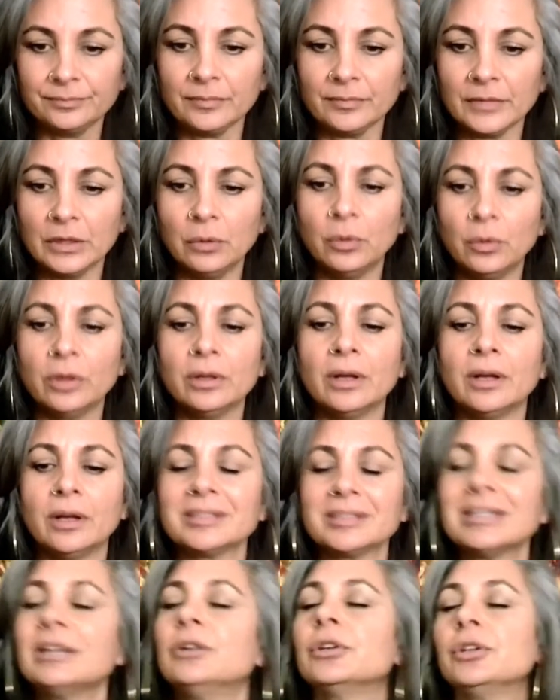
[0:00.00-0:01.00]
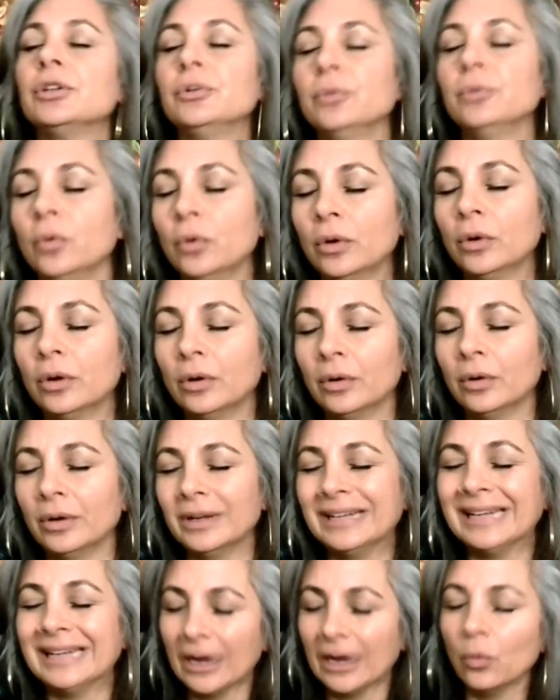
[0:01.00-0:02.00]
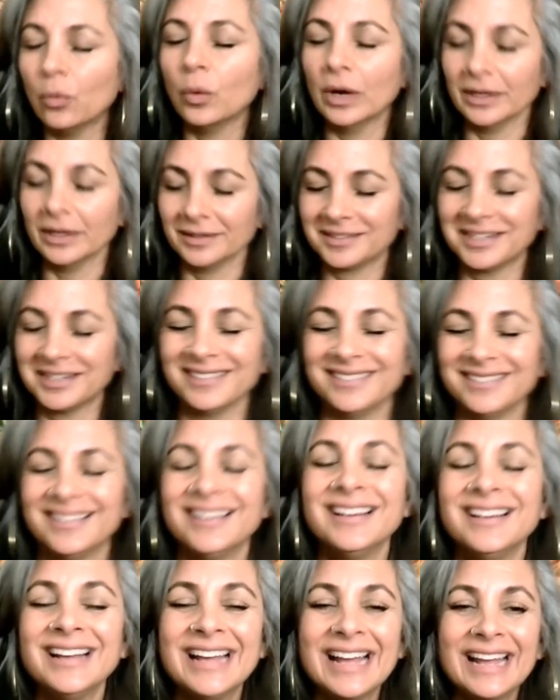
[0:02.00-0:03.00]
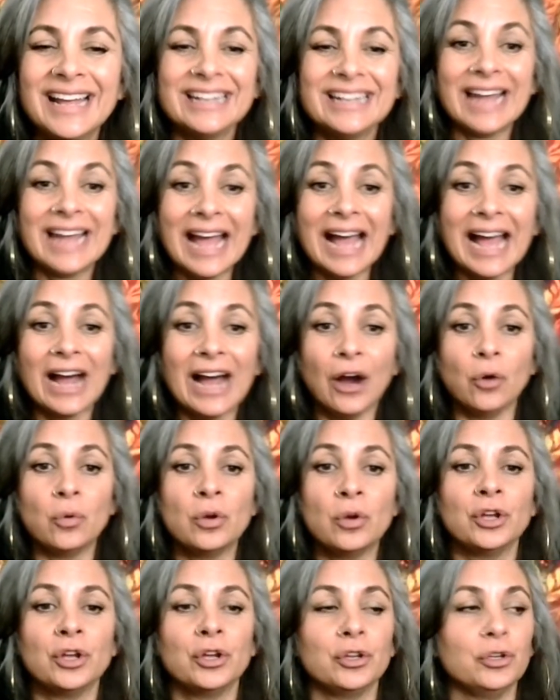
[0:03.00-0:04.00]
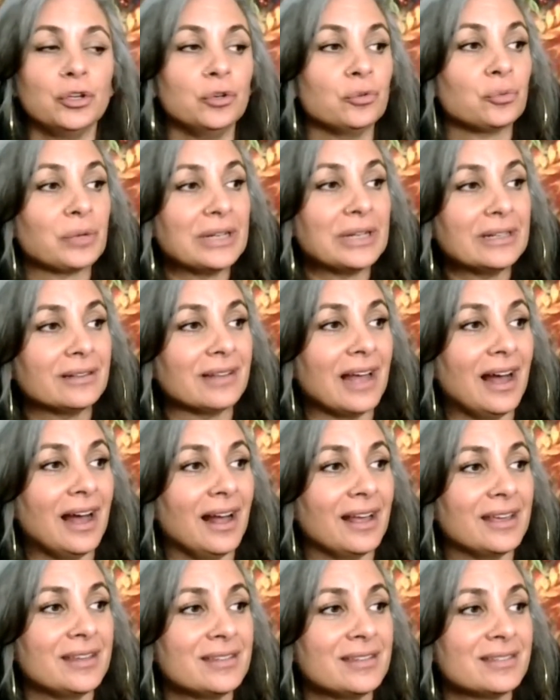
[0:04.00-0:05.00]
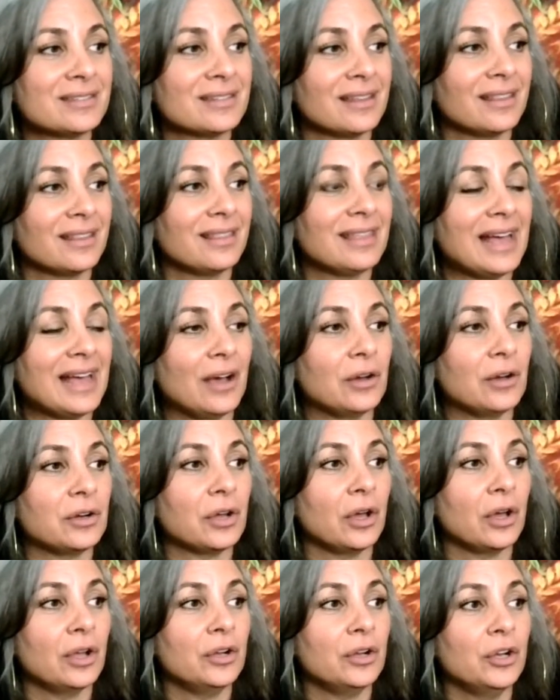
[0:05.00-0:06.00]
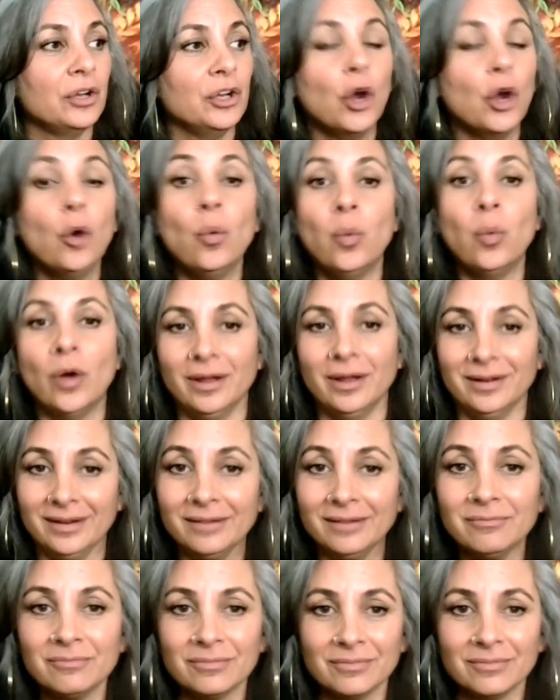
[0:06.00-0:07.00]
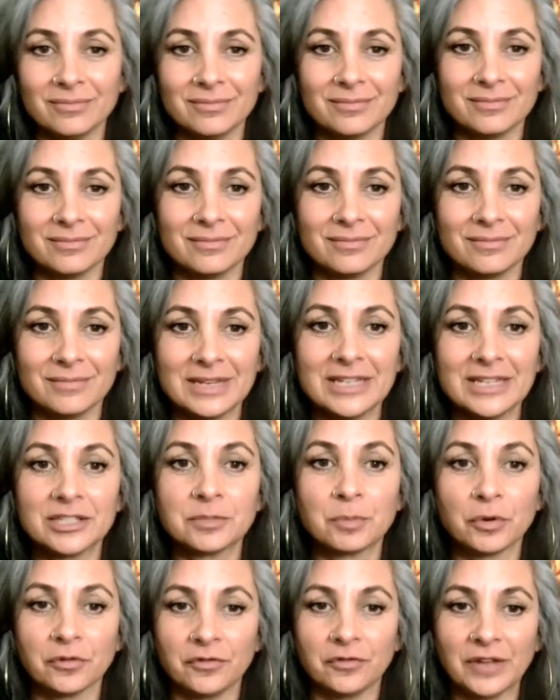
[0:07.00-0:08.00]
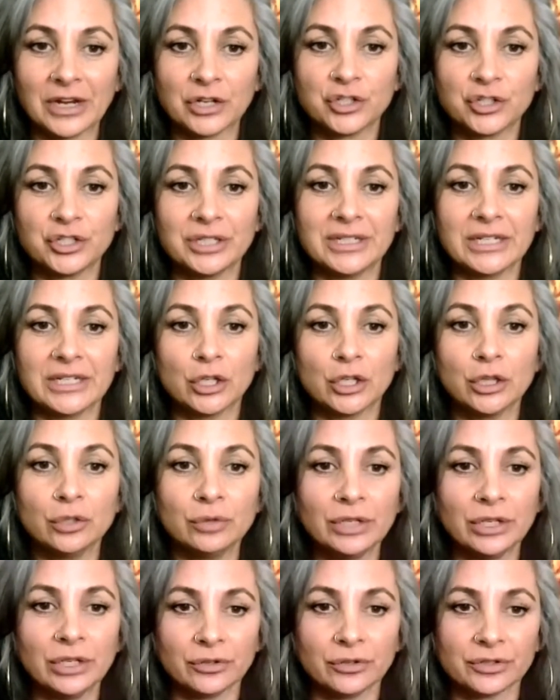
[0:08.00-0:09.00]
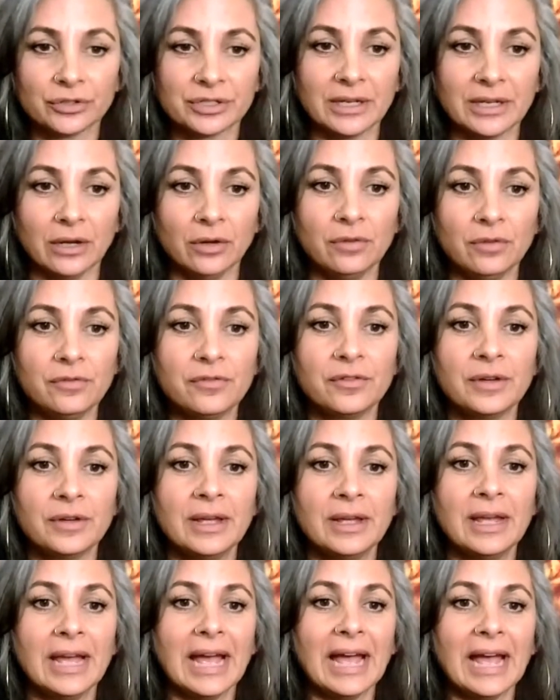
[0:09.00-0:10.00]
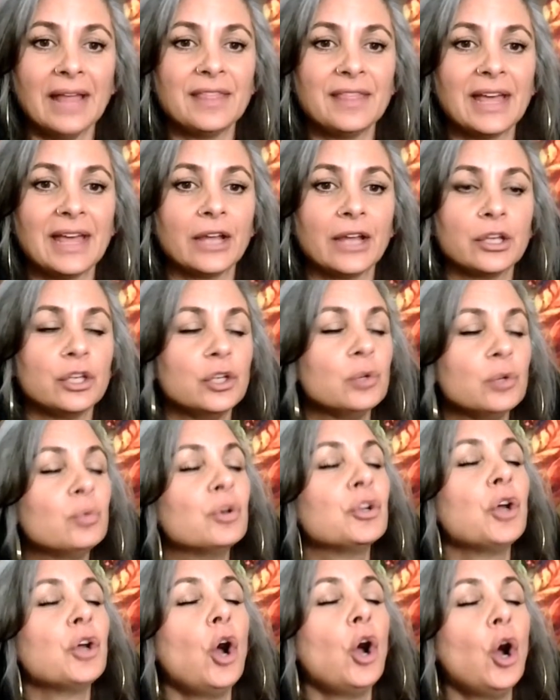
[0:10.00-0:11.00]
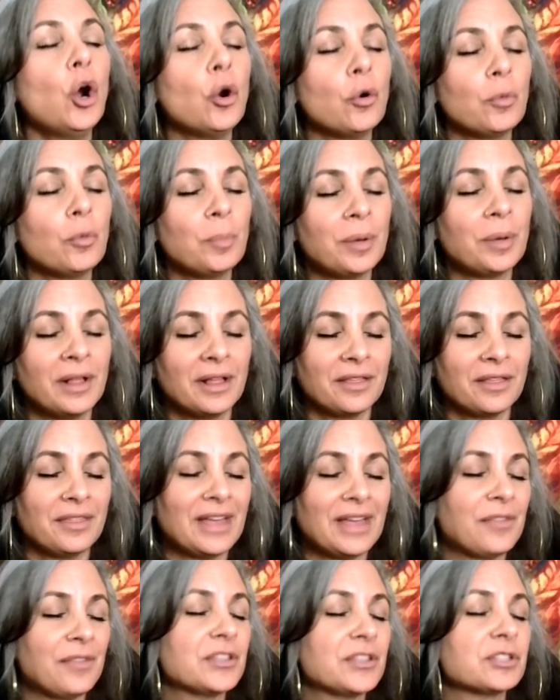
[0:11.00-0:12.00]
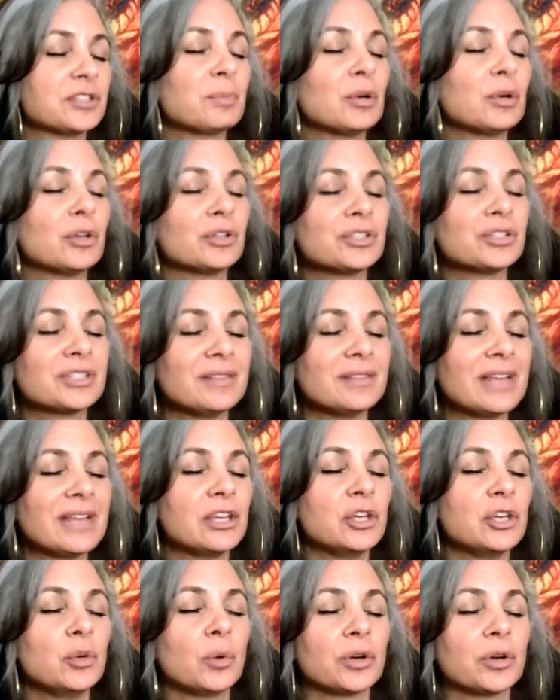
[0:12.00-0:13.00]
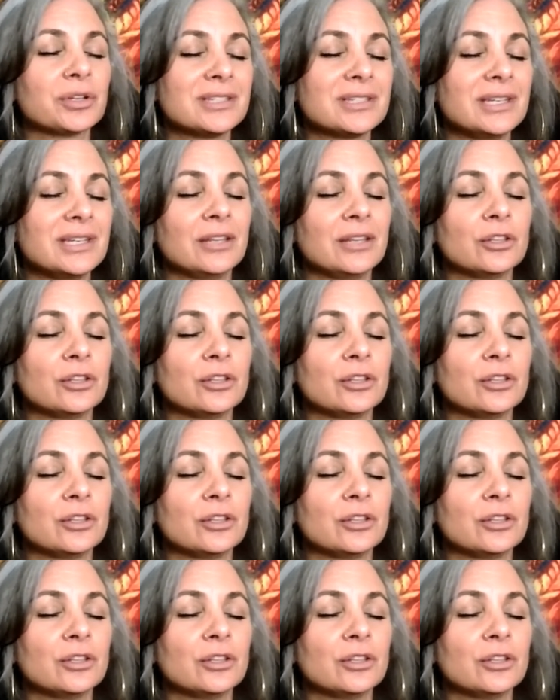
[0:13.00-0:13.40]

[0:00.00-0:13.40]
Well, I'll tell you now what. Now you realize that no one is perfection, including yourself, and that you would hope that this person that you are seeing the